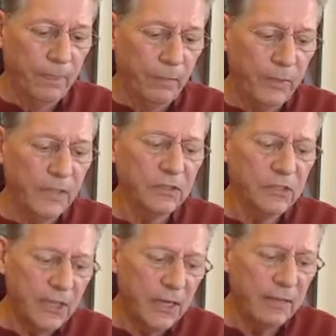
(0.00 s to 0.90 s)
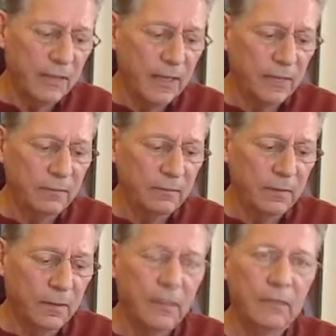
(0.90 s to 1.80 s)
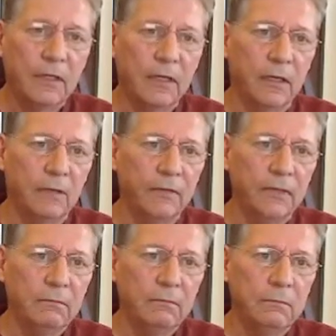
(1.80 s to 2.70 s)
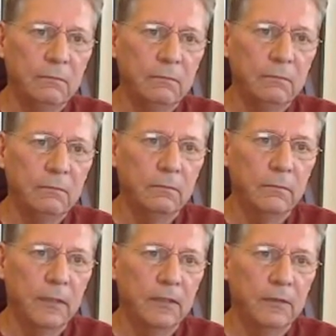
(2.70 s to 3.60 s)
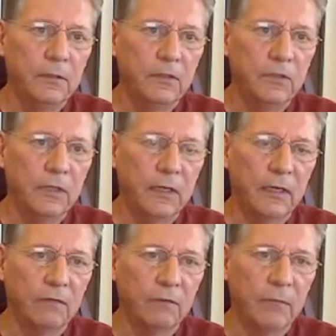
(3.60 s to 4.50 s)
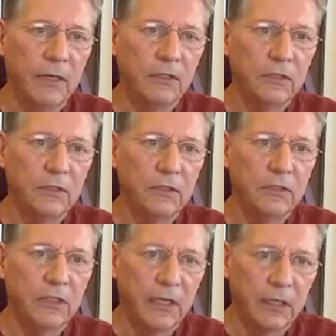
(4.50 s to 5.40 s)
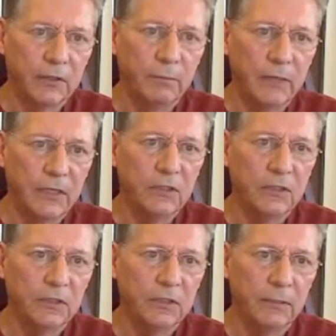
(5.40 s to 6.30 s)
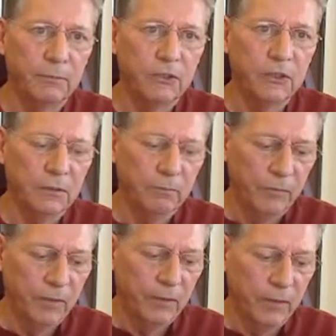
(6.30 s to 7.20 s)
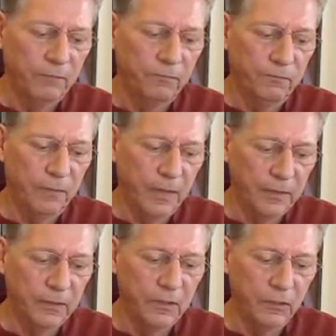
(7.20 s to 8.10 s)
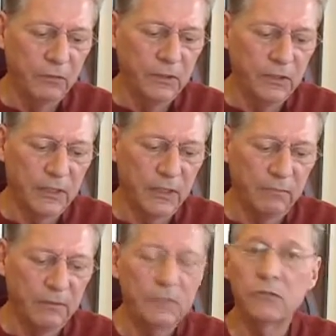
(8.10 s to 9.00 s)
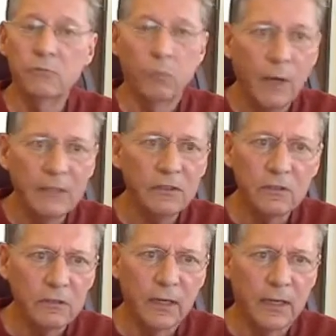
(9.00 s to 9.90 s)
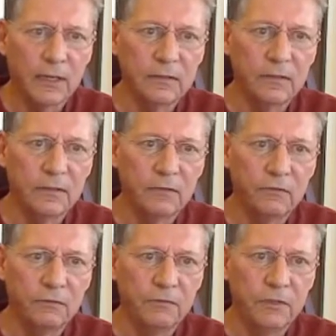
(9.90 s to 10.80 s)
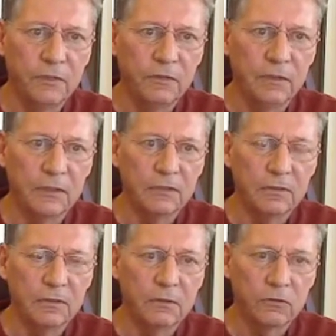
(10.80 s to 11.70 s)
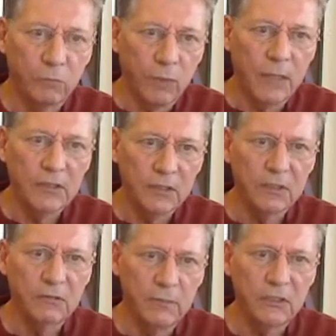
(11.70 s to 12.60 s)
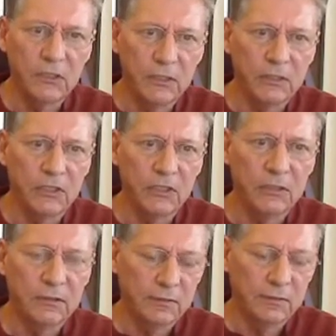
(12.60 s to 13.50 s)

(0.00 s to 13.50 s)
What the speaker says: We can say then, in Kelvin, using Kelvin scale to measure temperature, that 100 degrees Kelvin is twice as hot as 50 degrees. There's twice as much energy.